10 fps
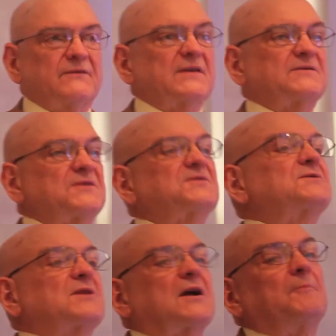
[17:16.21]
that this
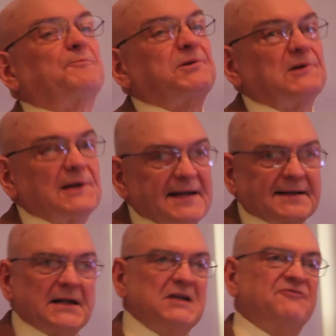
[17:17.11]
is a
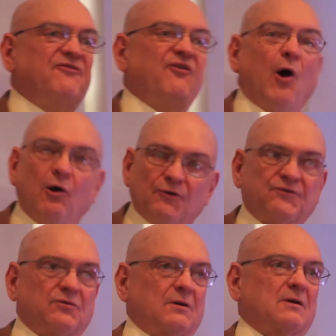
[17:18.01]
completely
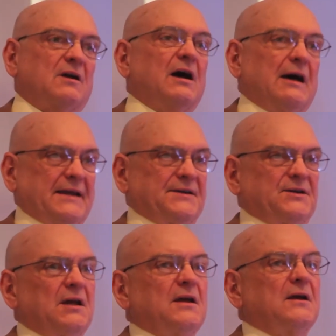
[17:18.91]
false
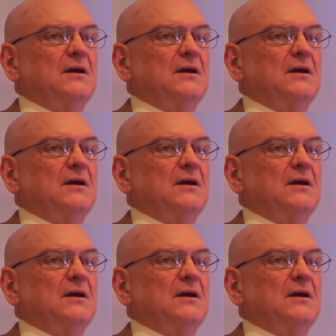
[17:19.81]
kind